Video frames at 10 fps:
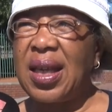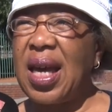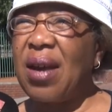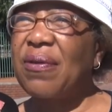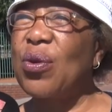
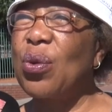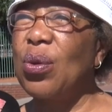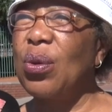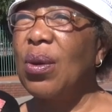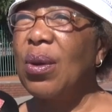they have
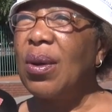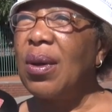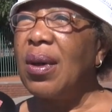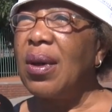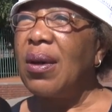to
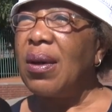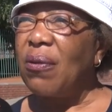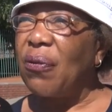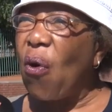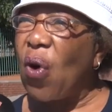
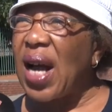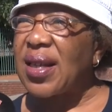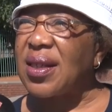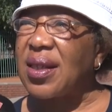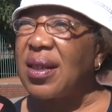
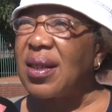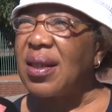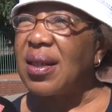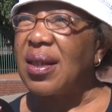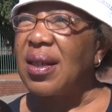focus